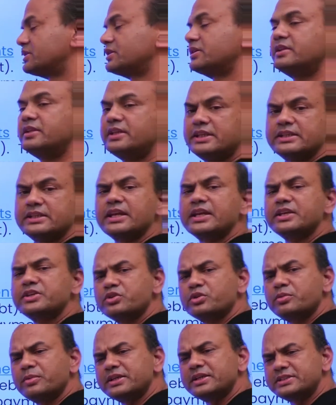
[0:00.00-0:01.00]
These are issued
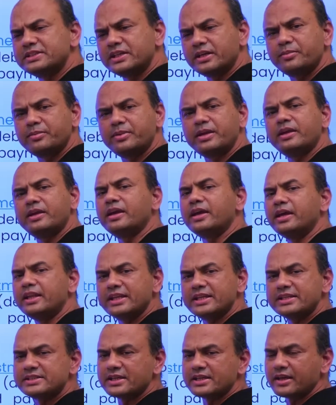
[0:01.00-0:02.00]
by SIDBI,
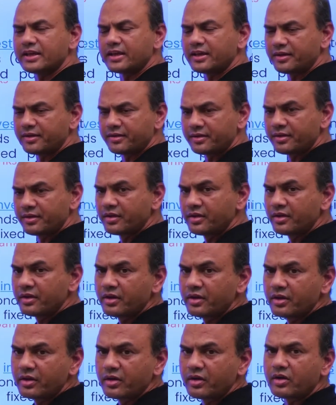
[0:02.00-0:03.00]
NHAI,
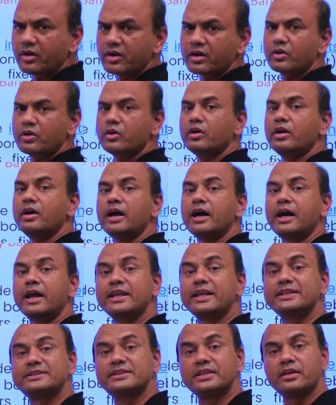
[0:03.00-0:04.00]
or
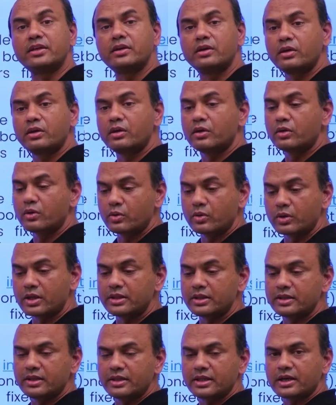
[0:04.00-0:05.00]
REC, Rural
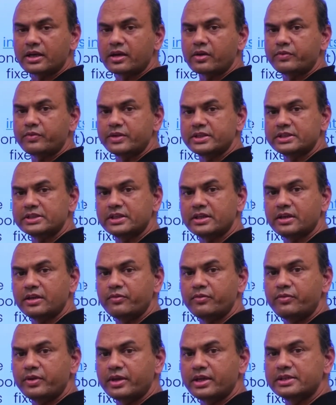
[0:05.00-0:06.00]

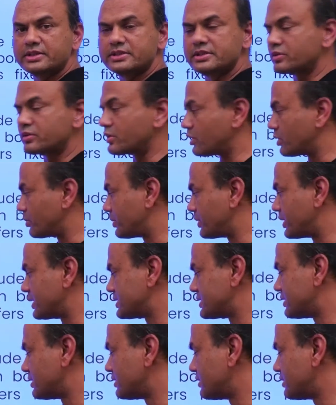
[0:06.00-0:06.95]
Electrification Corporation.